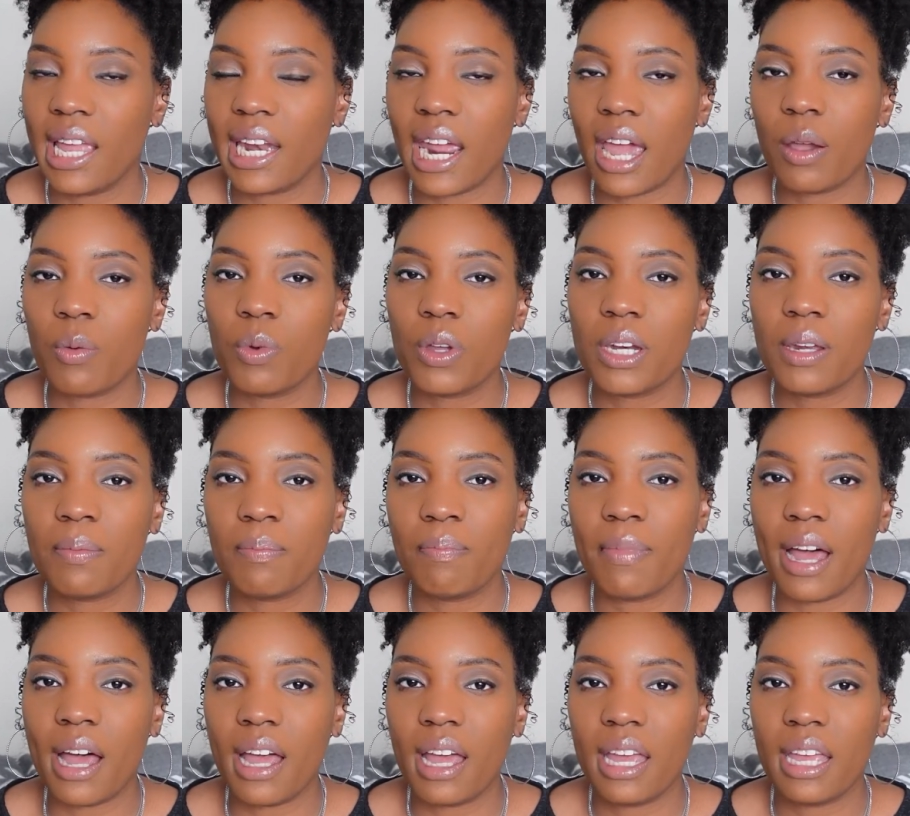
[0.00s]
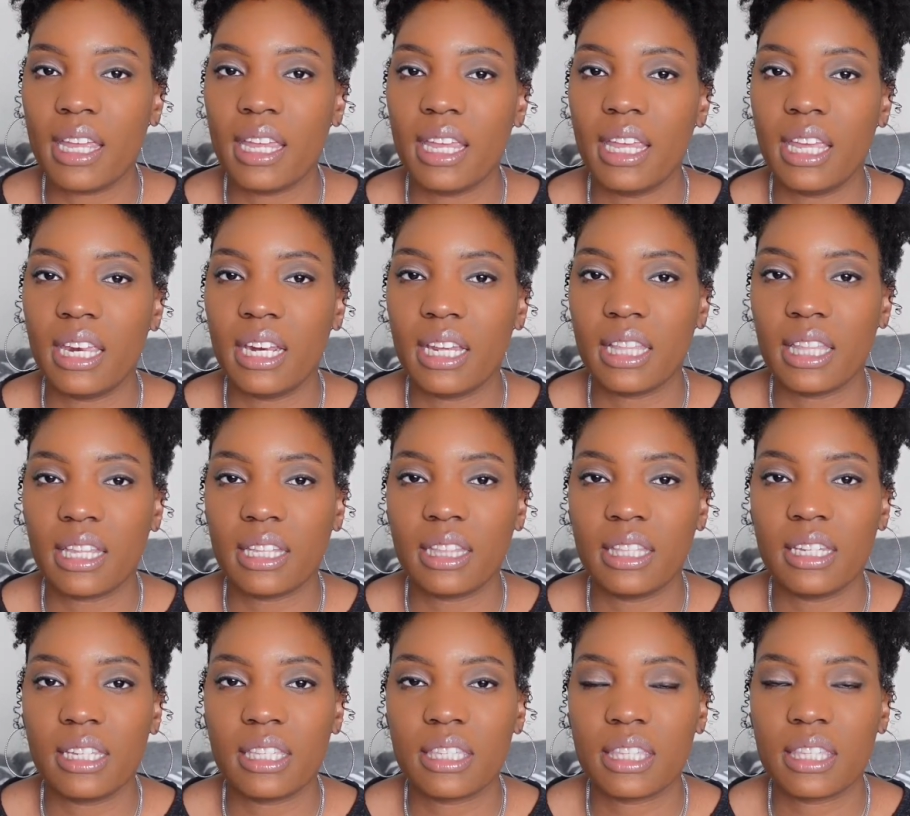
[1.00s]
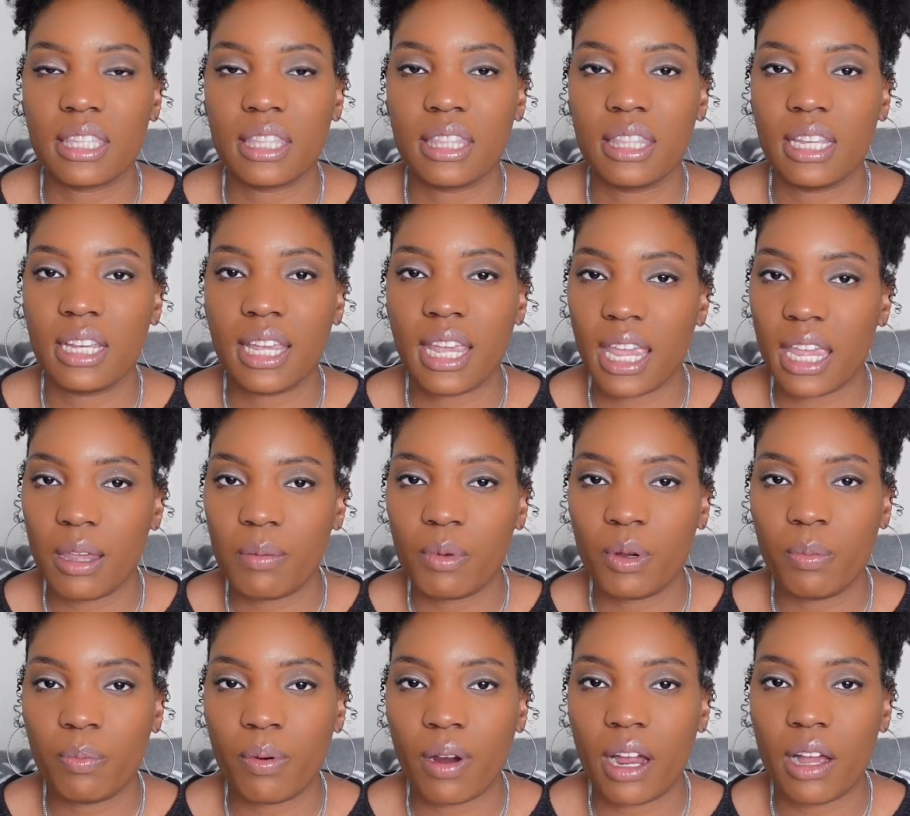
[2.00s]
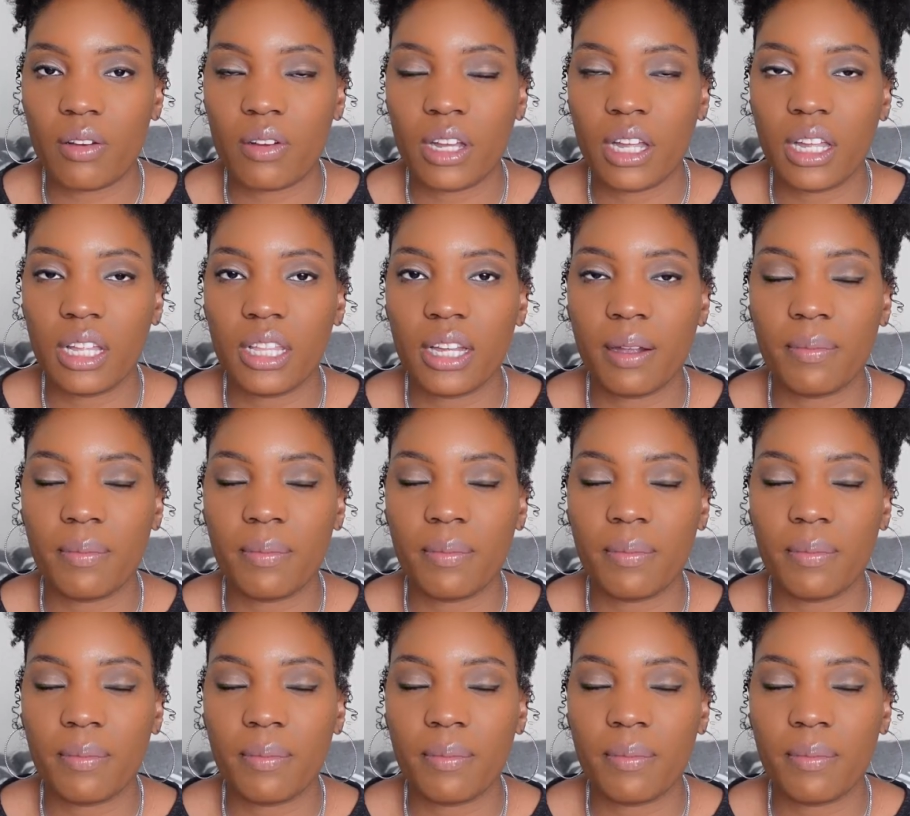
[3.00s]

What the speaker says: I wouldn't mind getting like the camel brown color.